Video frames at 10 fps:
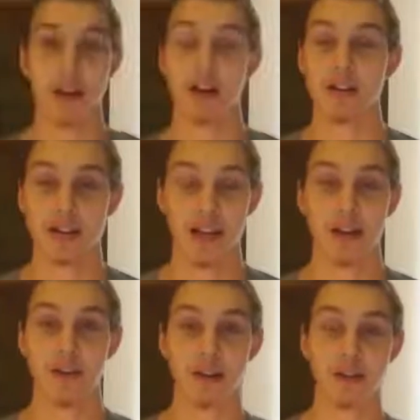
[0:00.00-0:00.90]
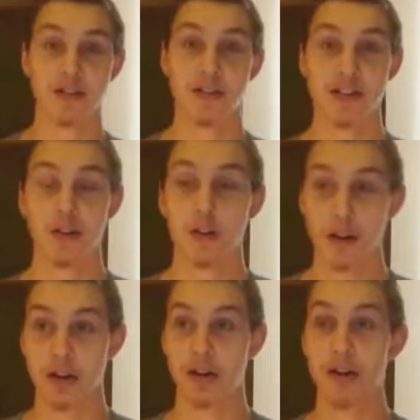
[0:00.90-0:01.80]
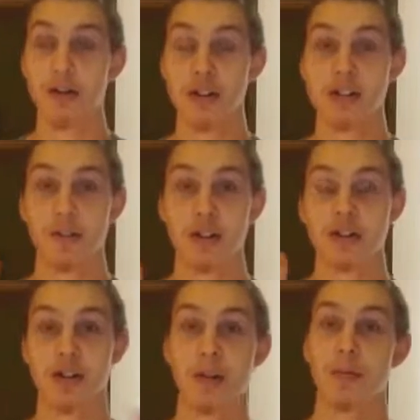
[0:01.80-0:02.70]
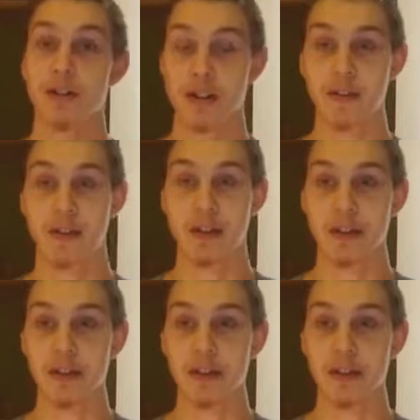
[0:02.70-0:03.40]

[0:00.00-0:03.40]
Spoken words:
the heretic Ed Pfenninger says, oh, the Holy Spirit just operated differently.